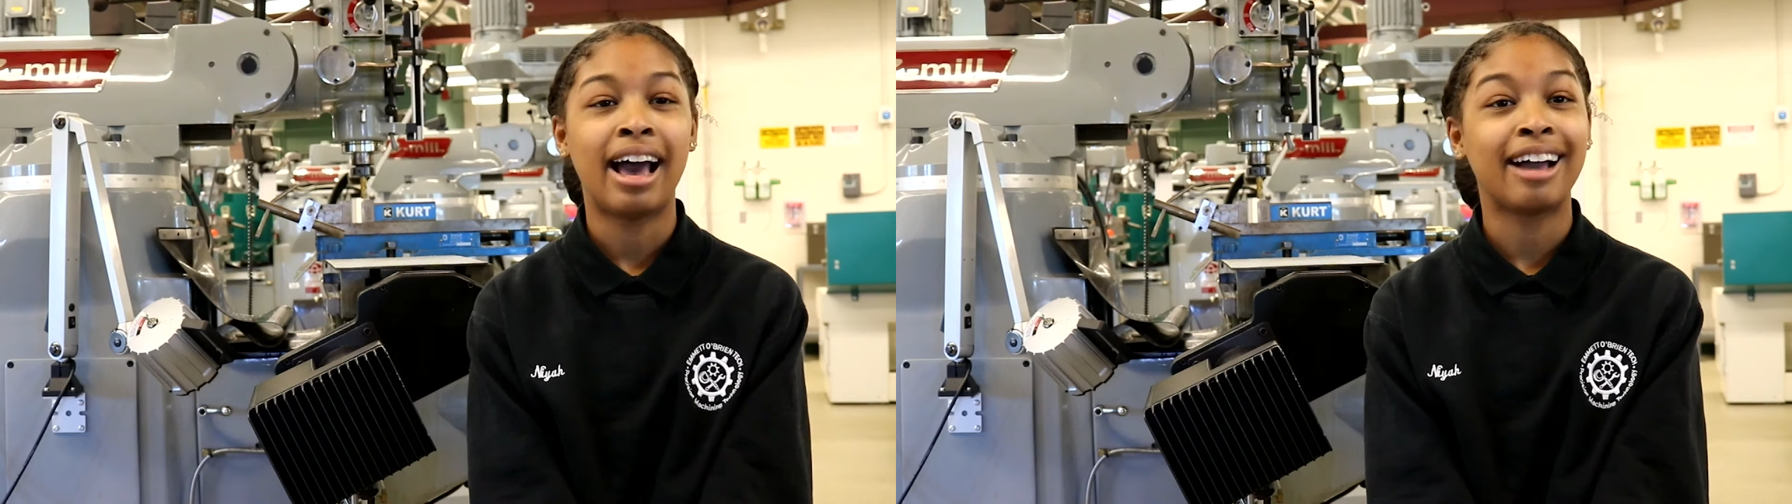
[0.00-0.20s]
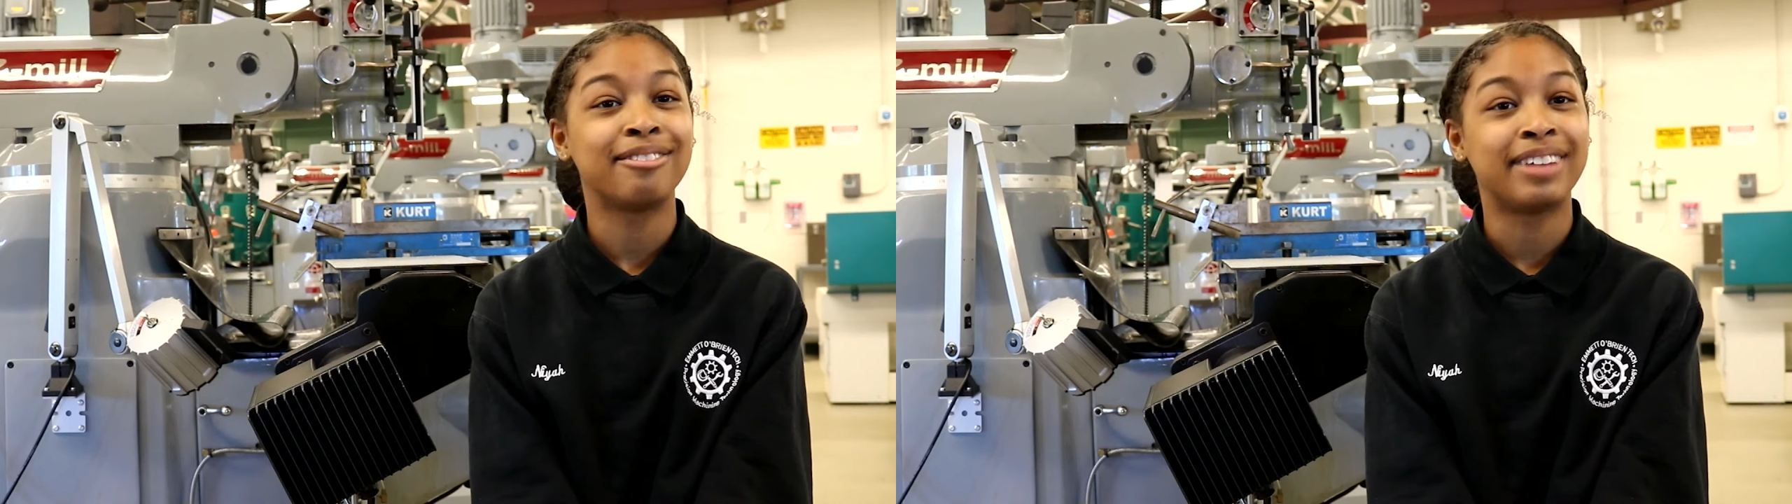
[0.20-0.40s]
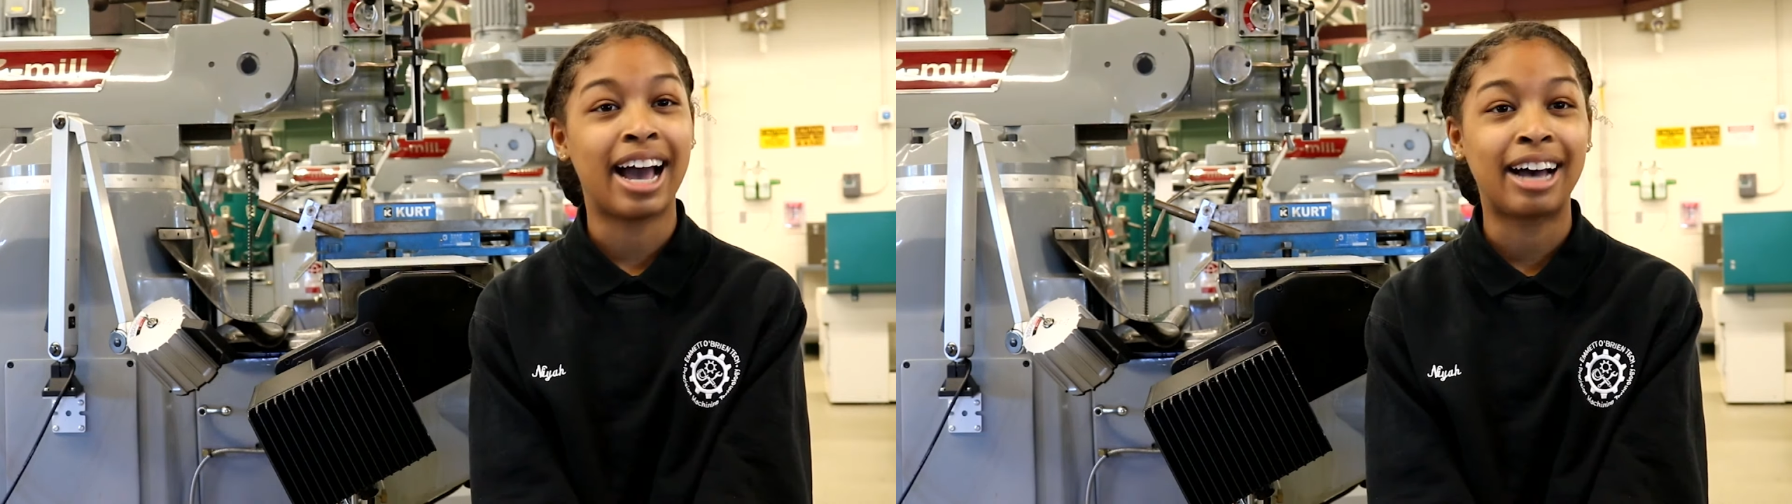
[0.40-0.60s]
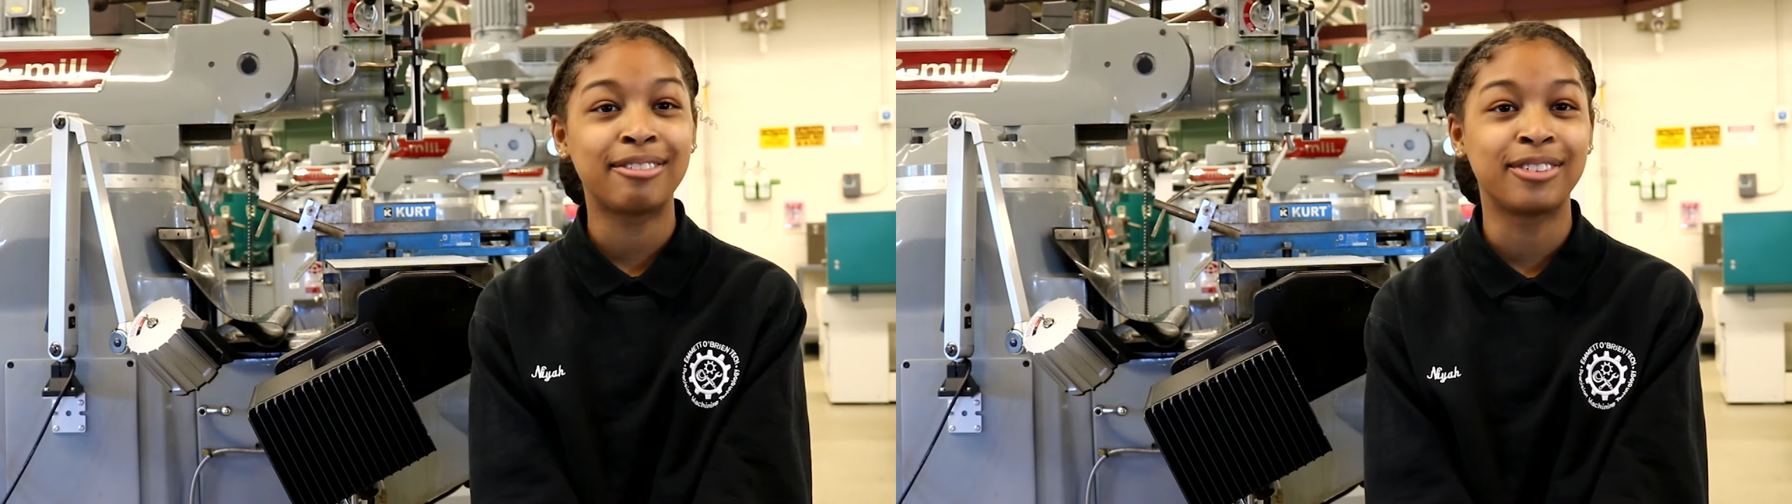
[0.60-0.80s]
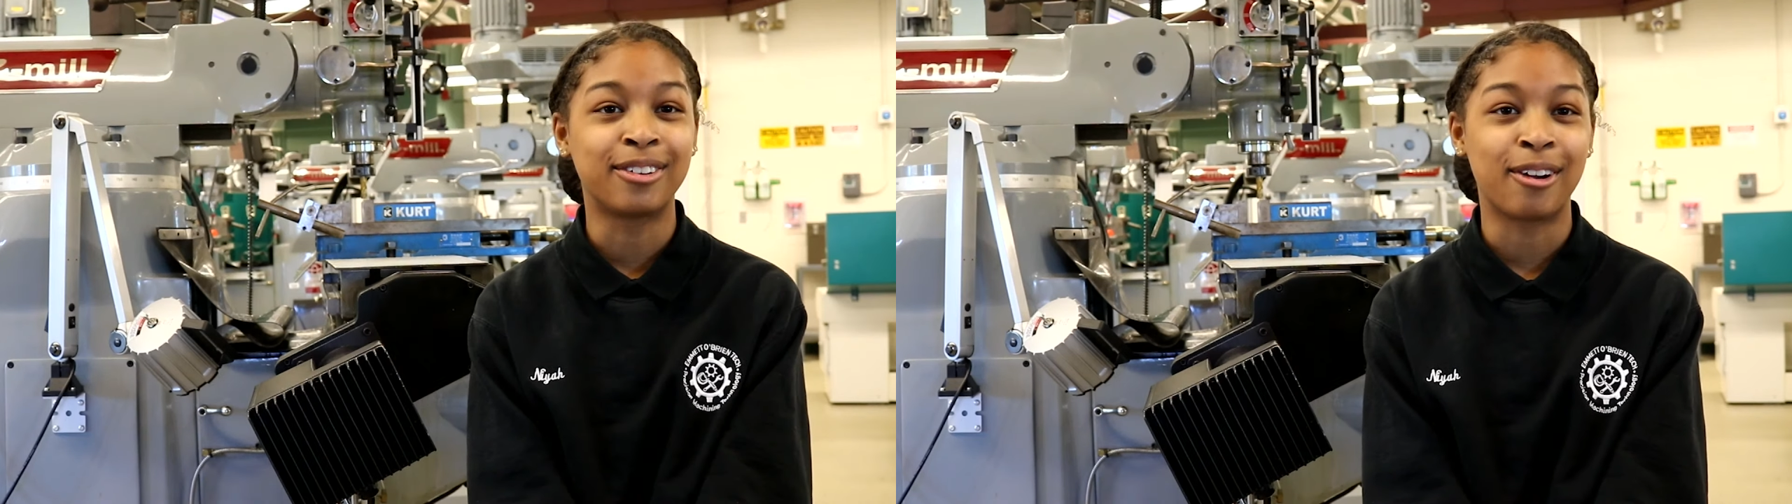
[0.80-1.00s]
I
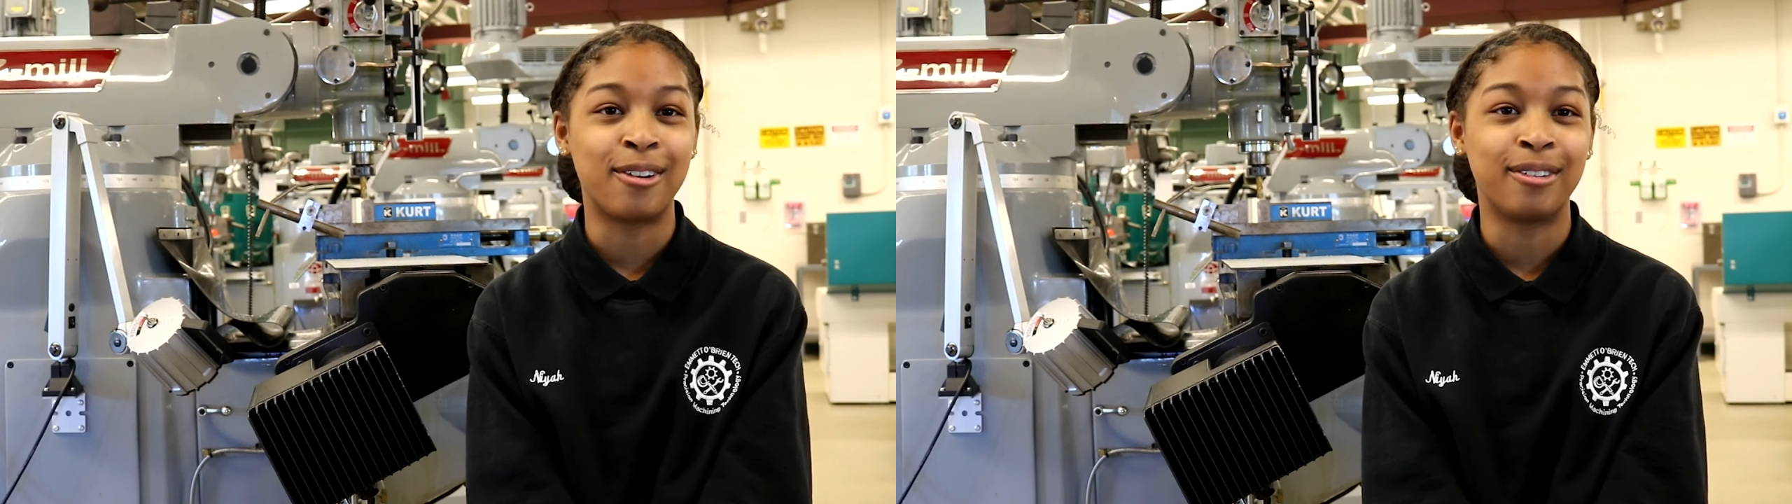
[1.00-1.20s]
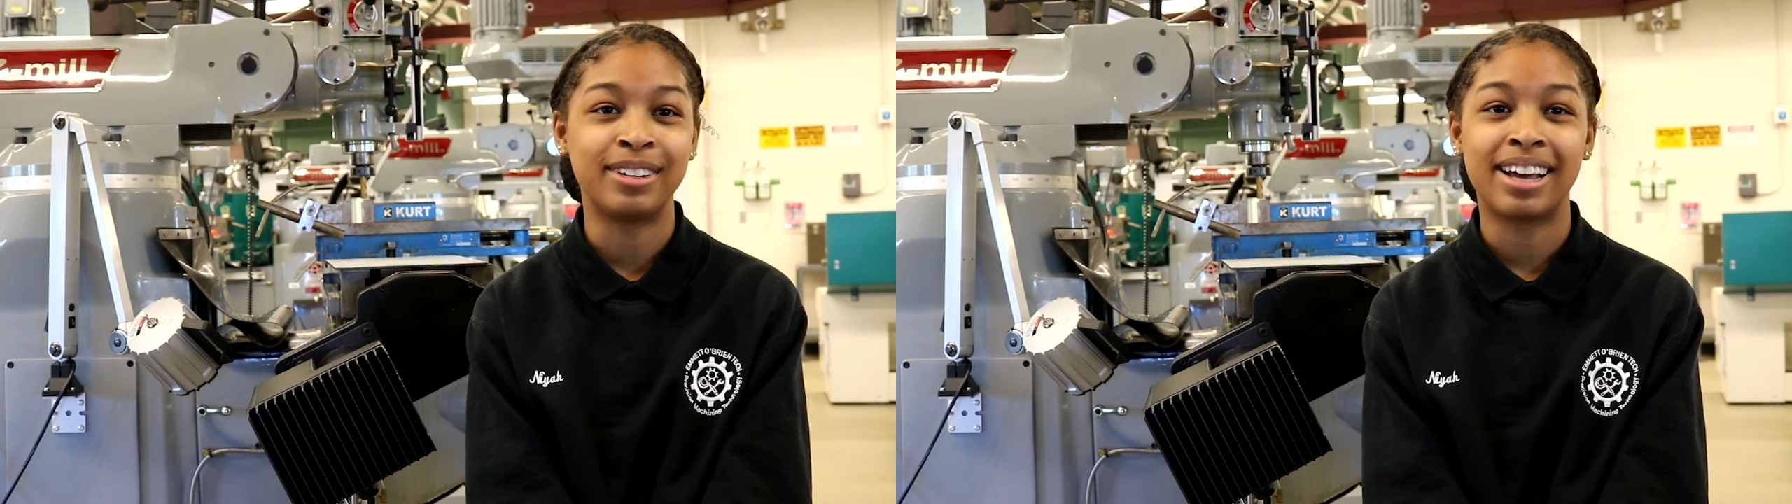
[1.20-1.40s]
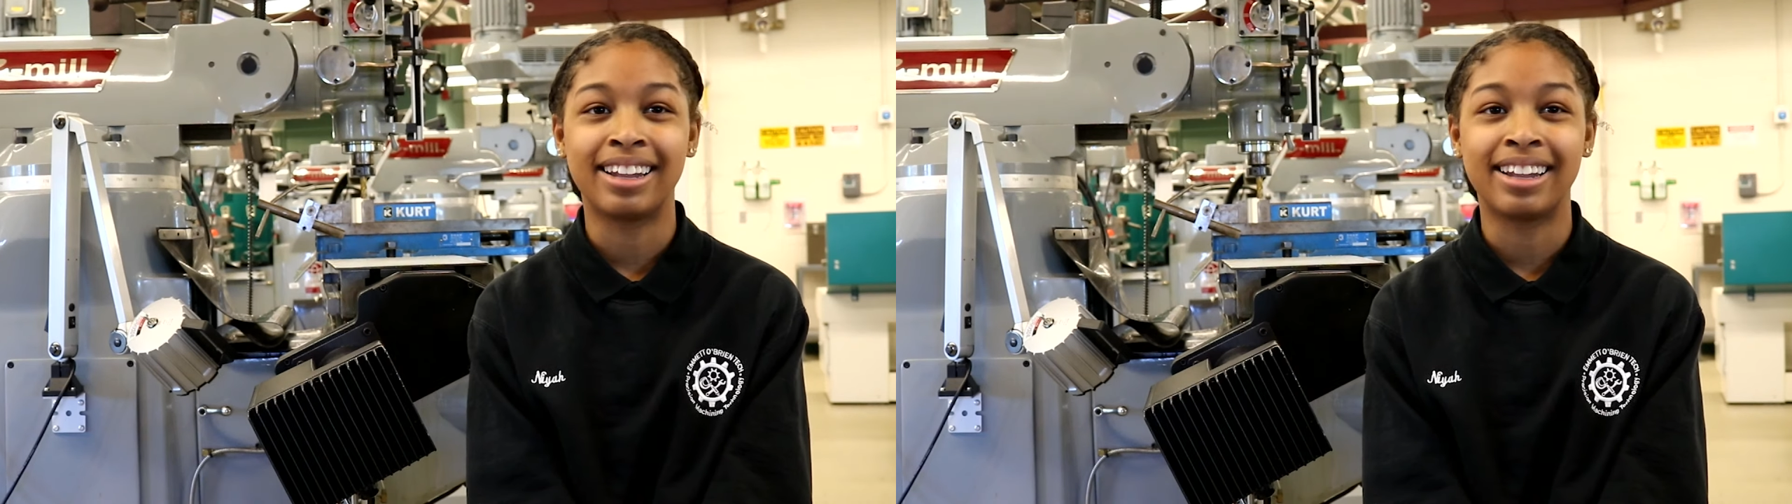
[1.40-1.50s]
have grown